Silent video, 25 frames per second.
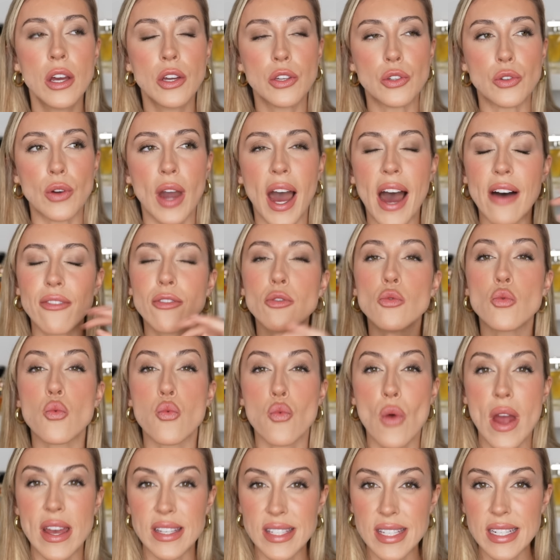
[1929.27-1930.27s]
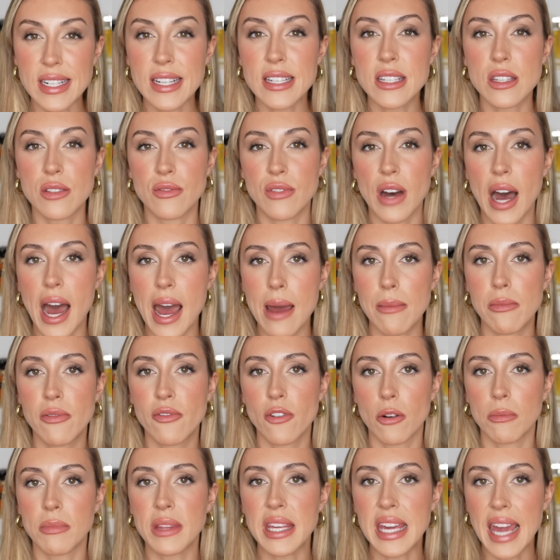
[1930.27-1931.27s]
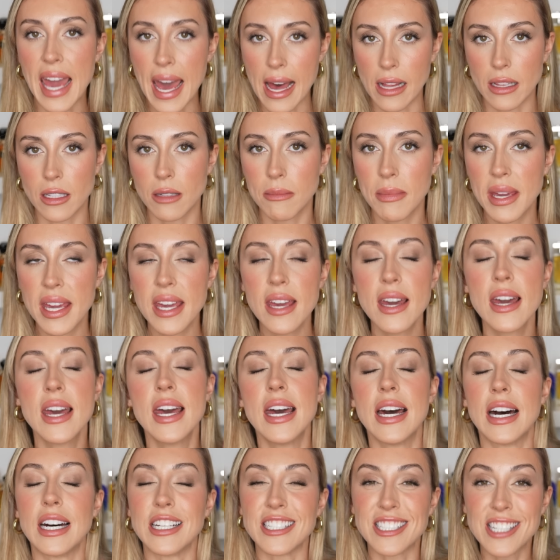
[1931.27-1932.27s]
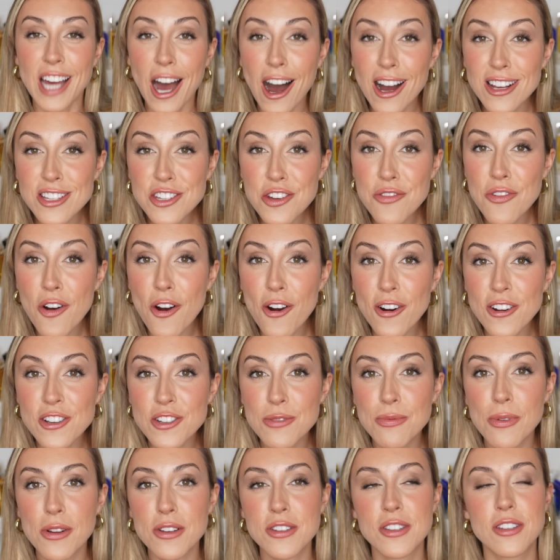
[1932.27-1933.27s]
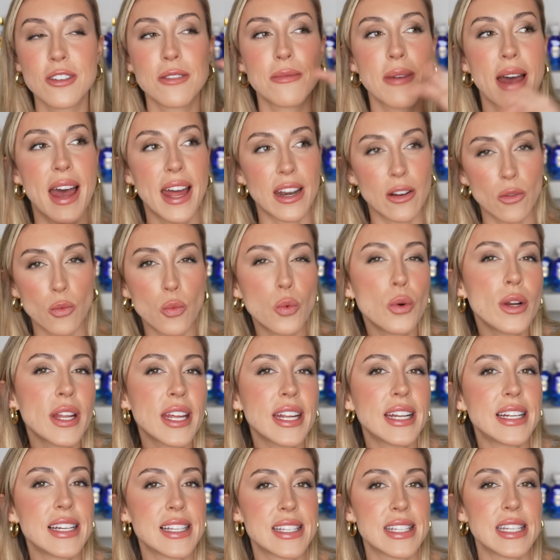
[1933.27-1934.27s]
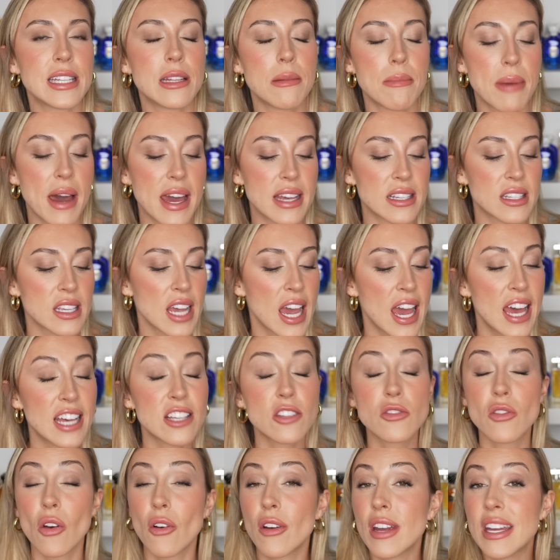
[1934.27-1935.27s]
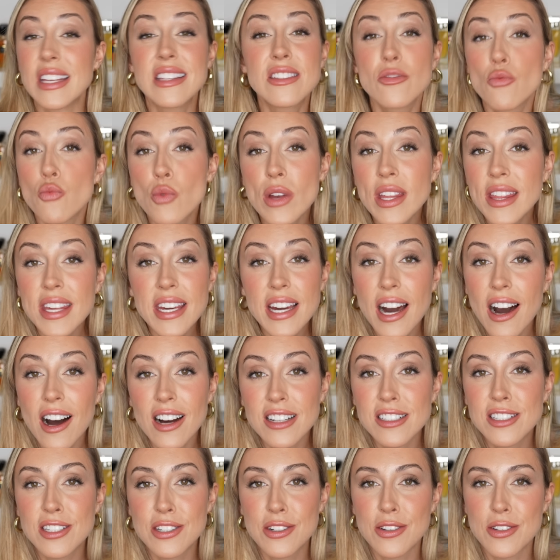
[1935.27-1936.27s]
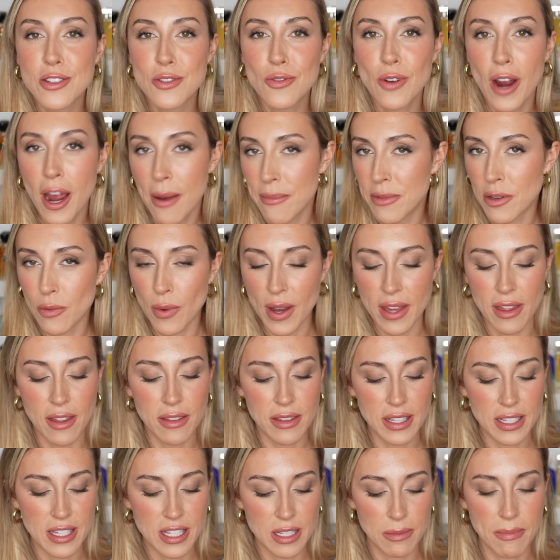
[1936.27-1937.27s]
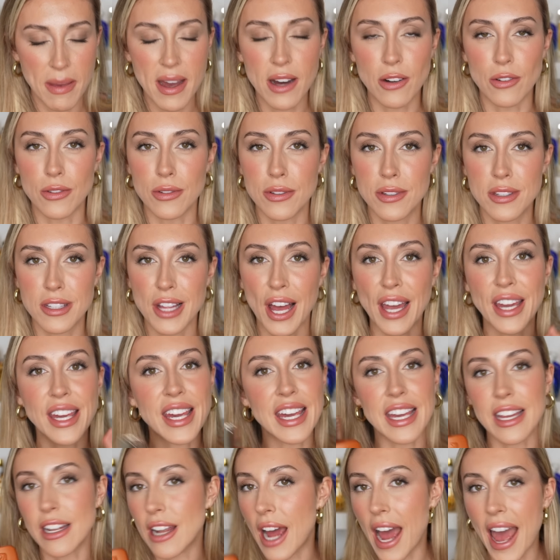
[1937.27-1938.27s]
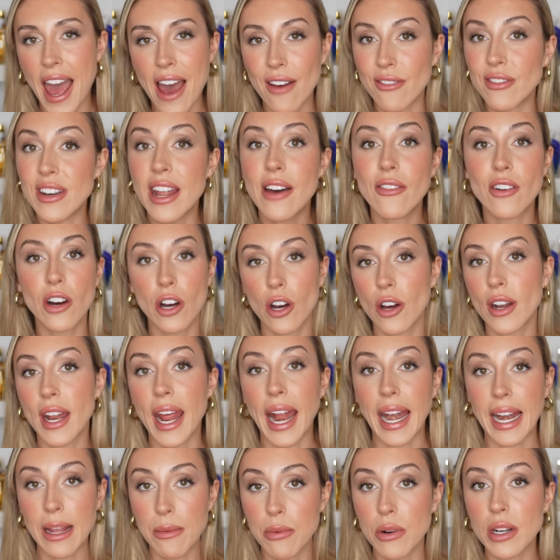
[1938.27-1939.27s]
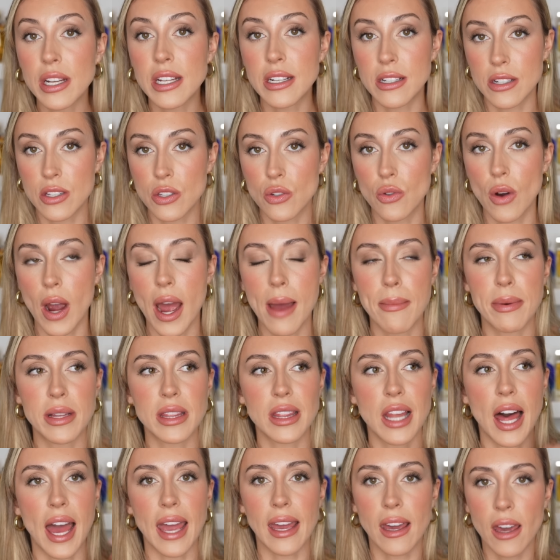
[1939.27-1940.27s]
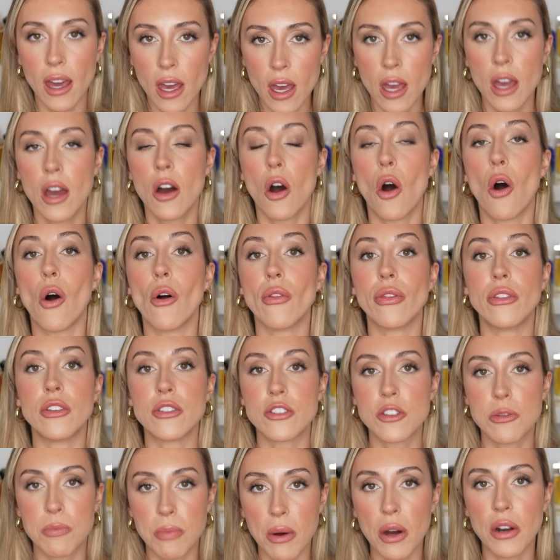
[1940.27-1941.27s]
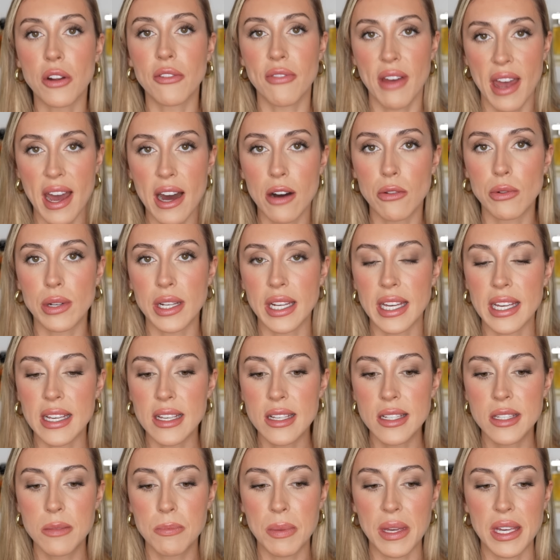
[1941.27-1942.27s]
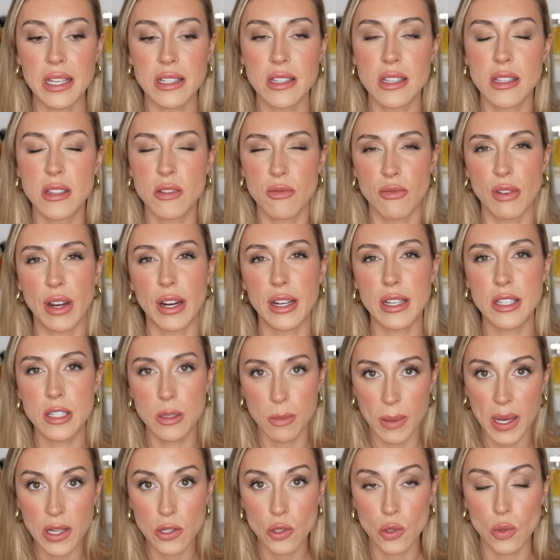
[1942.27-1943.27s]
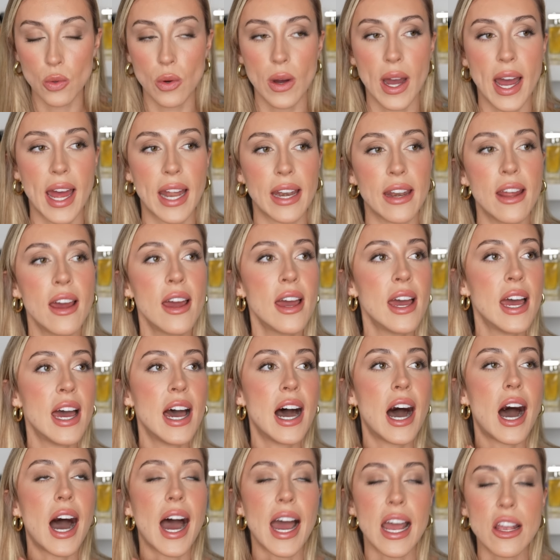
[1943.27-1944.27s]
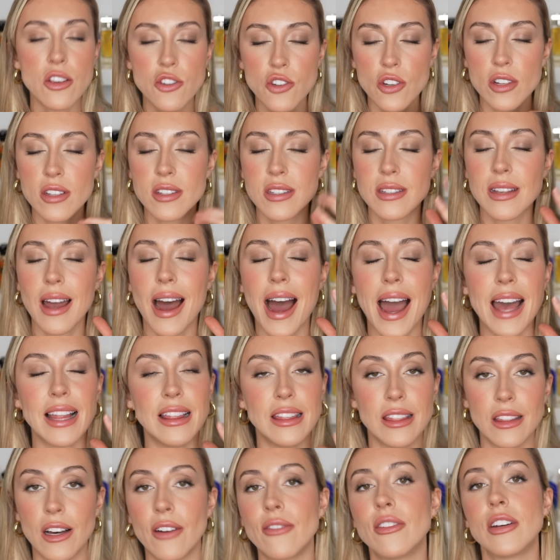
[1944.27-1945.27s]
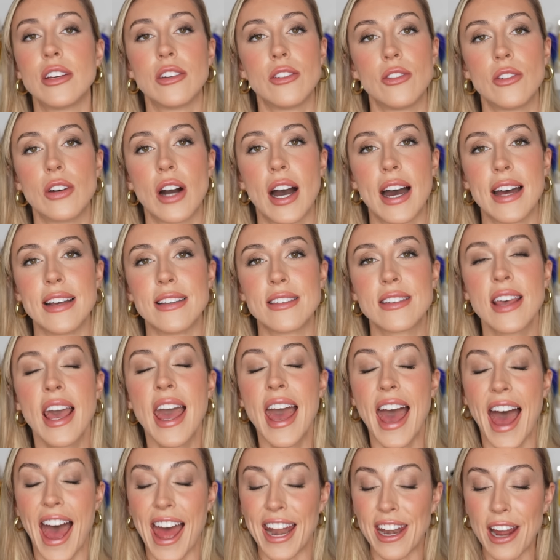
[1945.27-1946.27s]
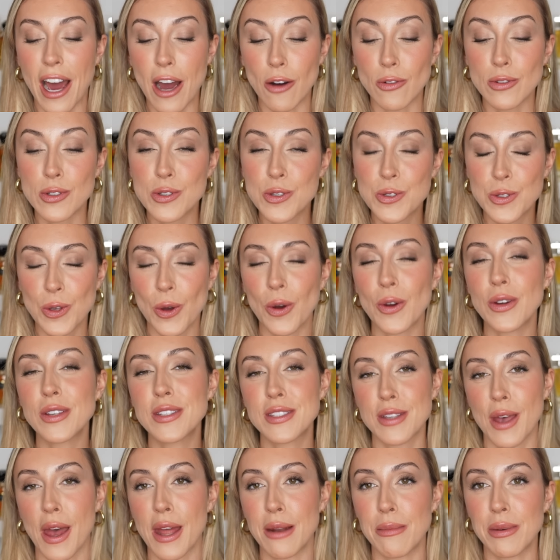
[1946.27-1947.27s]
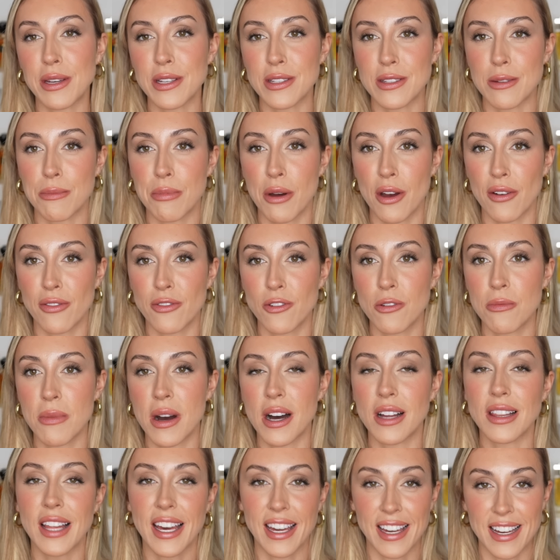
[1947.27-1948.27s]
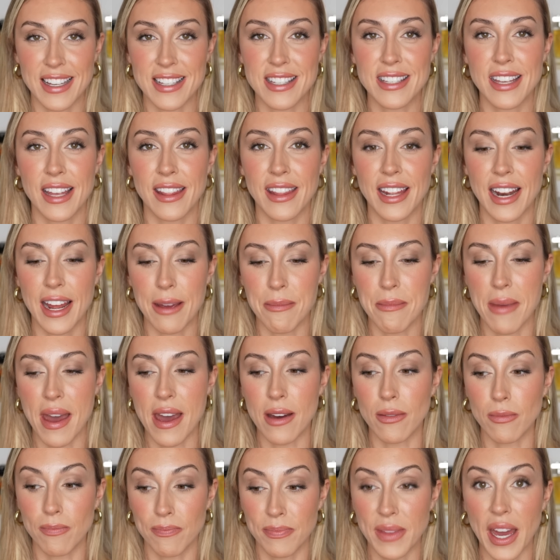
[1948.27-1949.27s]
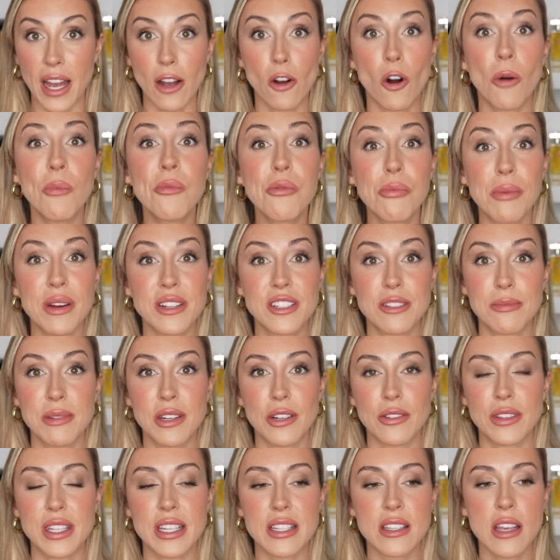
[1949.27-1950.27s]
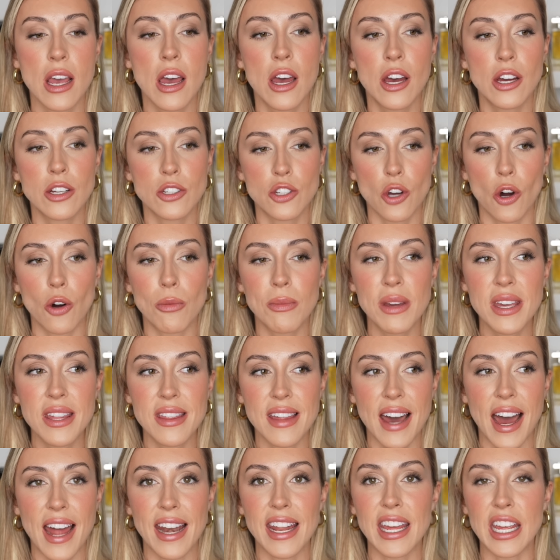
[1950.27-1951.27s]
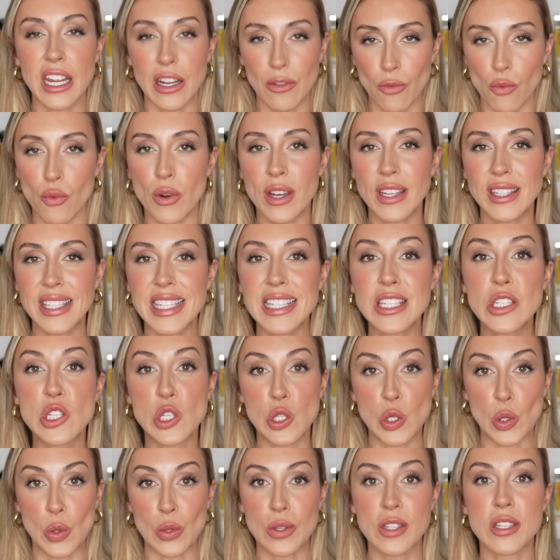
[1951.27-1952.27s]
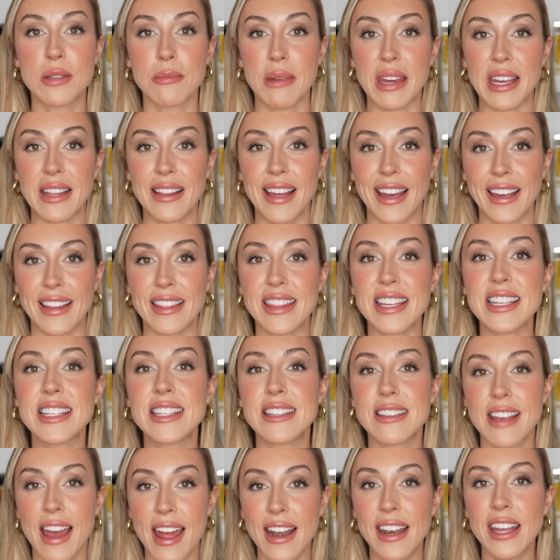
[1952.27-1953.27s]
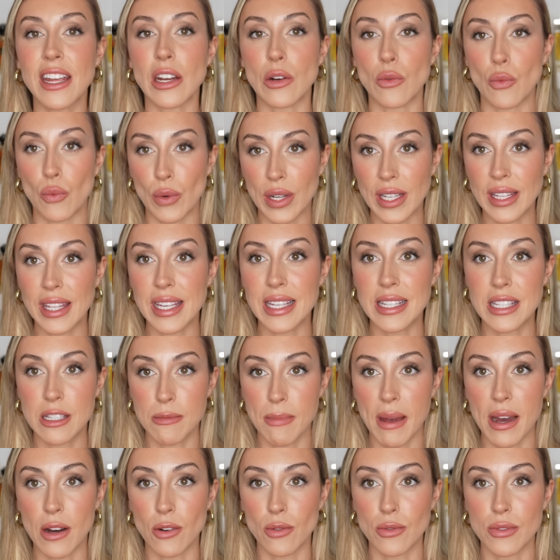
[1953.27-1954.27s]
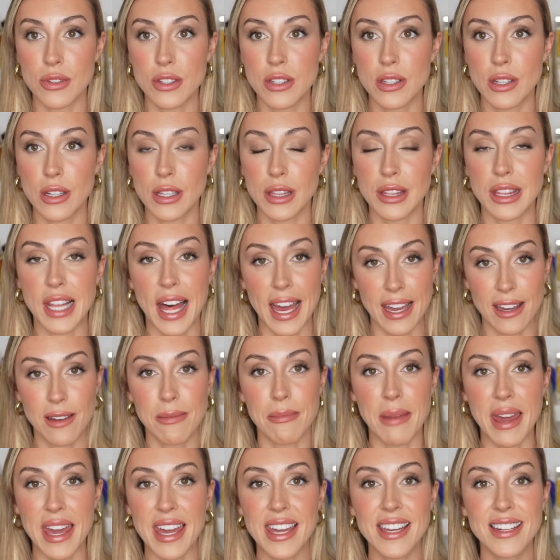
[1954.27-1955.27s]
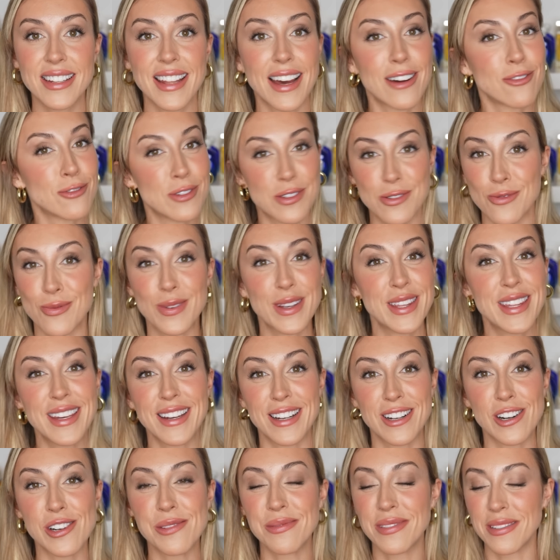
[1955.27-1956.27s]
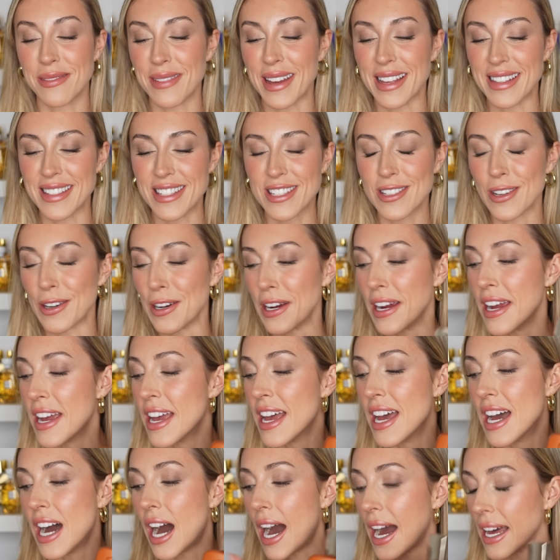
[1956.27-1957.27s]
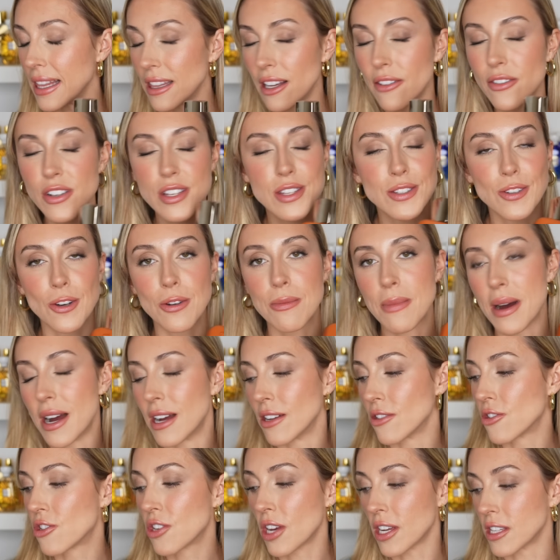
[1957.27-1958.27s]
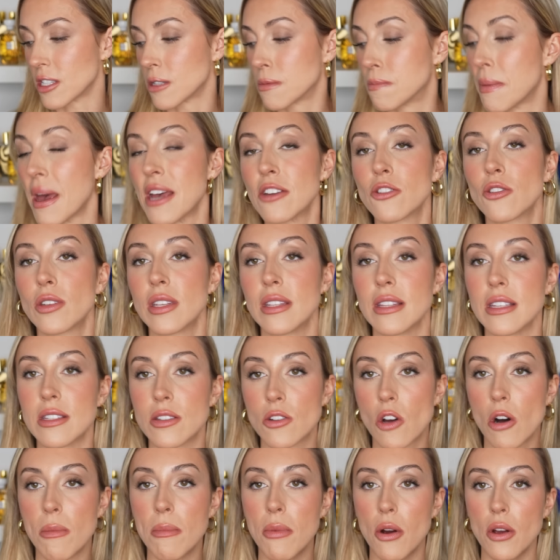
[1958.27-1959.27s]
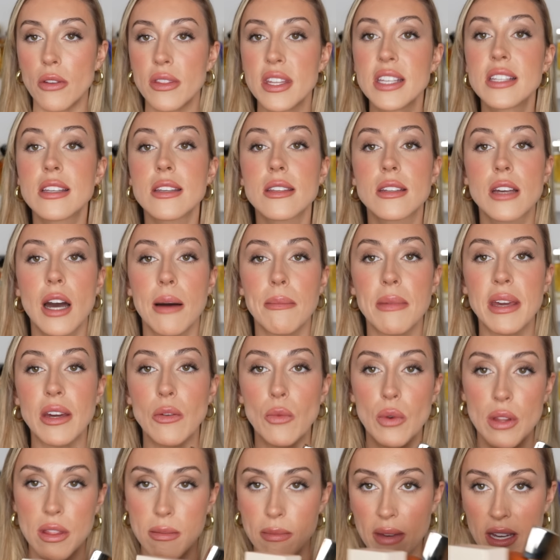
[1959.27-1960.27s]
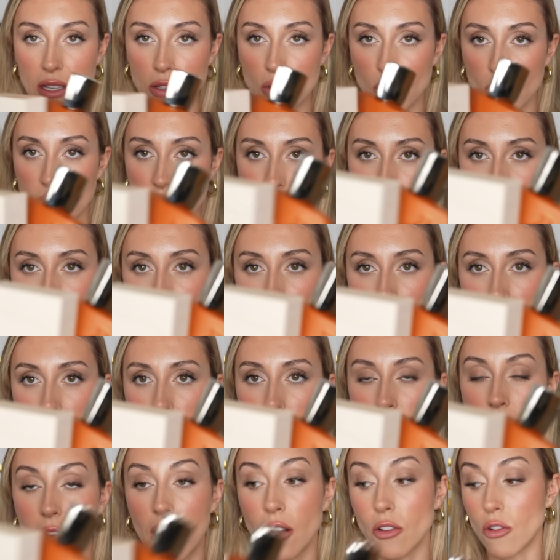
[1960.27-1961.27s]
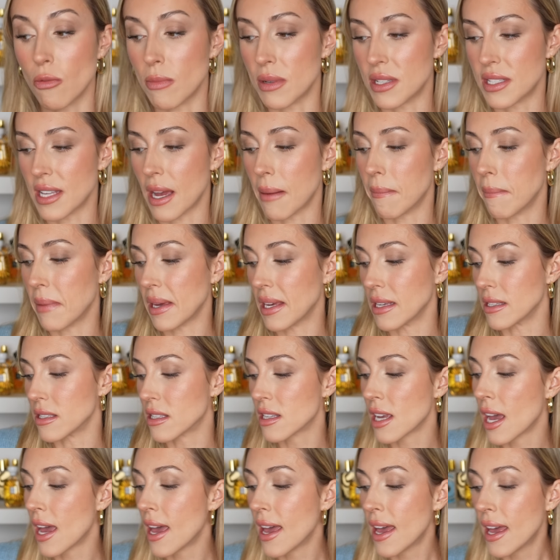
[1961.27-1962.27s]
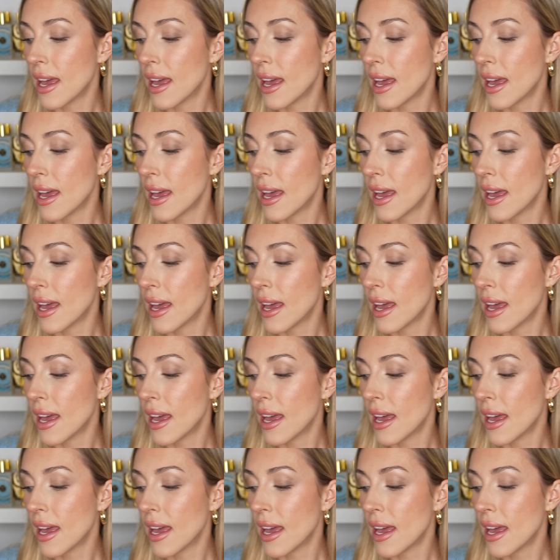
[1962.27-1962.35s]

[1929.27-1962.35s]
You have a resinous vibe from the elemi, a touch of orange blossom and a woodiness in the base. So it's really hard to describe the way that this smells. Like it, I have never heard anybody describe it like on the spot of how it is because it's very special and I just, I love it, you guys. And I was so excited because the perfumer, like I said, that I met that complimented me on this, told me that it really suits me. Like this scent, it really smells like me. And that was really a compliment. So I love it so much, especially this combo. This is coming with me to Australia 100% because